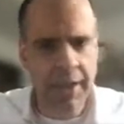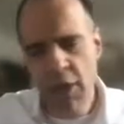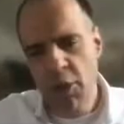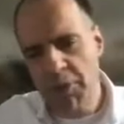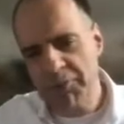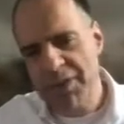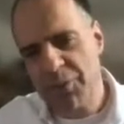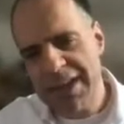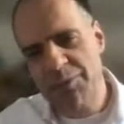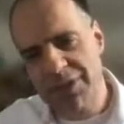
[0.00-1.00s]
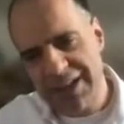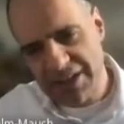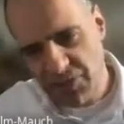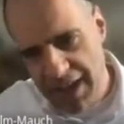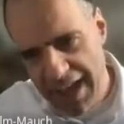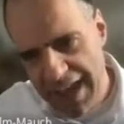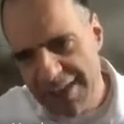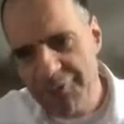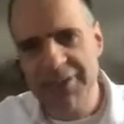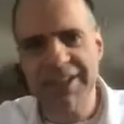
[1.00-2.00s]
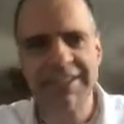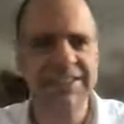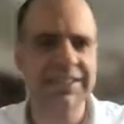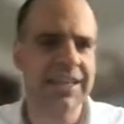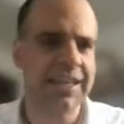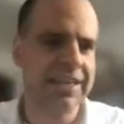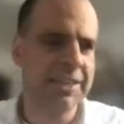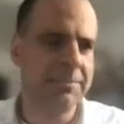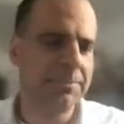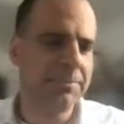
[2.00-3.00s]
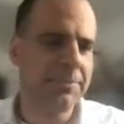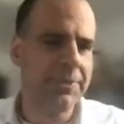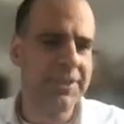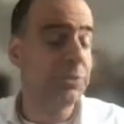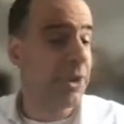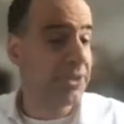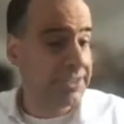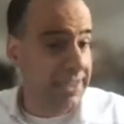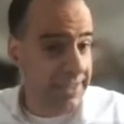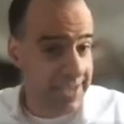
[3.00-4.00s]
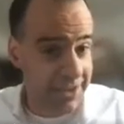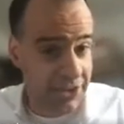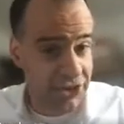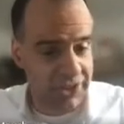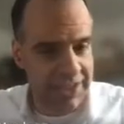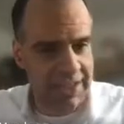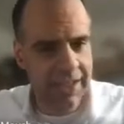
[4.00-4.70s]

what we really would like to have is the ground state energy.